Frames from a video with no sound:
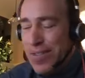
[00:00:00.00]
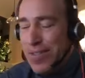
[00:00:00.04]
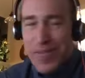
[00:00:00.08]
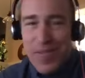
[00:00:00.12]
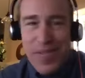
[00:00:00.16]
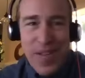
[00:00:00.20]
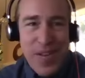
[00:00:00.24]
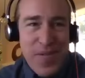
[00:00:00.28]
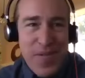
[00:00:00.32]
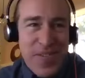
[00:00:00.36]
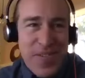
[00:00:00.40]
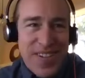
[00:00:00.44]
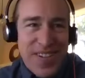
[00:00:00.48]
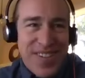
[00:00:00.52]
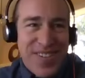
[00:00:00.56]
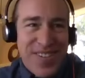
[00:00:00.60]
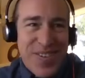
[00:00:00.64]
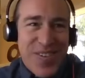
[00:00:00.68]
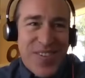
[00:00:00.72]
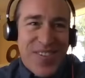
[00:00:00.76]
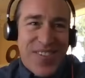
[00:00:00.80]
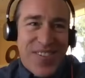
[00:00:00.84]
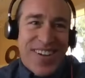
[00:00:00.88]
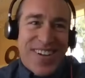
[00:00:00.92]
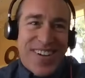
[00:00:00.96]
a fixed
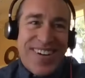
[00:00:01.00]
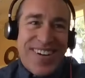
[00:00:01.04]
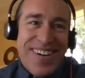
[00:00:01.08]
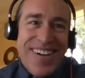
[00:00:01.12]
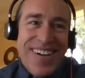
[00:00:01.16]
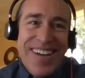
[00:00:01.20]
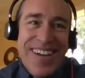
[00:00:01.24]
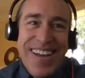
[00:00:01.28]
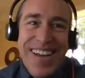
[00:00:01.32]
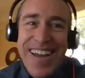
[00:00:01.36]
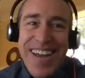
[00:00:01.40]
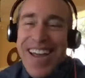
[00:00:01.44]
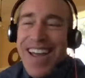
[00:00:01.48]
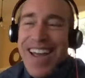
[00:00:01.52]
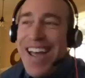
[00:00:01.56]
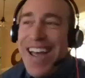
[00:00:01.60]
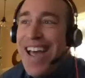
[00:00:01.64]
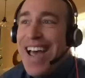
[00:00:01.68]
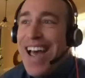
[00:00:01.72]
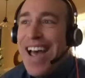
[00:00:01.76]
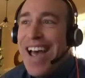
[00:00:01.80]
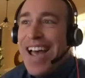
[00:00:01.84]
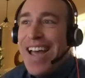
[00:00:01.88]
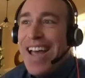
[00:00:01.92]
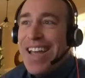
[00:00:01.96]
order there.
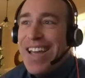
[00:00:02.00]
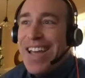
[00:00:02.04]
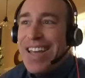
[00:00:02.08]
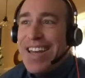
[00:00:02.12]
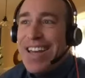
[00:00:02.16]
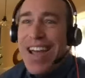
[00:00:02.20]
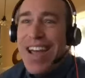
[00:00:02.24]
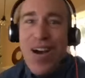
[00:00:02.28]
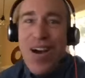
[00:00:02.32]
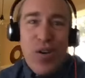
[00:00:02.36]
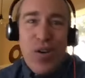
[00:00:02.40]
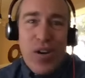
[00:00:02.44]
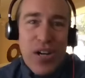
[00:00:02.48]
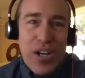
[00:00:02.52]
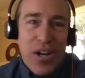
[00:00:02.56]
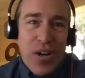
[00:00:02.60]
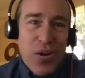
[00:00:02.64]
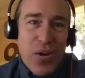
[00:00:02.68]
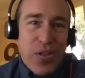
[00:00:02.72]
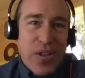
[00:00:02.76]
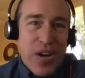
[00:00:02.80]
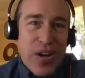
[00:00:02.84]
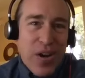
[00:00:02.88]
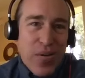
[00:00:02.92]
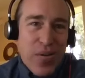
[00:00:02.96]
And now our
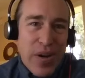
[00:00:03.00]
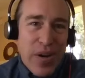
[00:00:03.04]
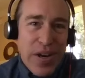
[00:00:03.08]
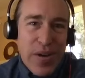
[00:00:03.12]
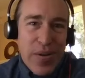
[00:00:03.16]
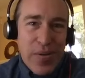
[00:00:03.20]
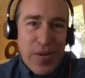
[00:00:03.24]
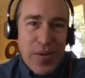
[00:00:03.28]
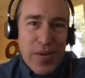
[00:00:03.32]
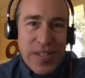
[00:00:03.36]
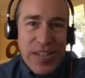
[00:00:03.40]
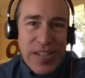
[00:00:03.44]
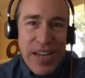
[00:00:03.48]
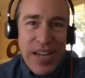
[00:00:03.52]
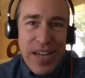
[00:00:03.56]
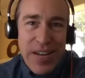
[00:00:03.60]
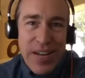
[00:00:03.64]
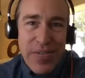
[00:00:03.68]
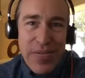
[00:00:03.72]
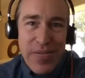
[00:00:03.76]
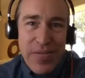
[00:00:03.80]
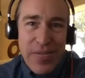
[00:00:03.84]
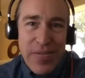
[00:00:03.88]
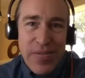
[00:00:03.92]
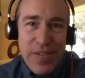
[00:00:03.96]
code that already was kind
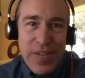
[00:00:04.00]
of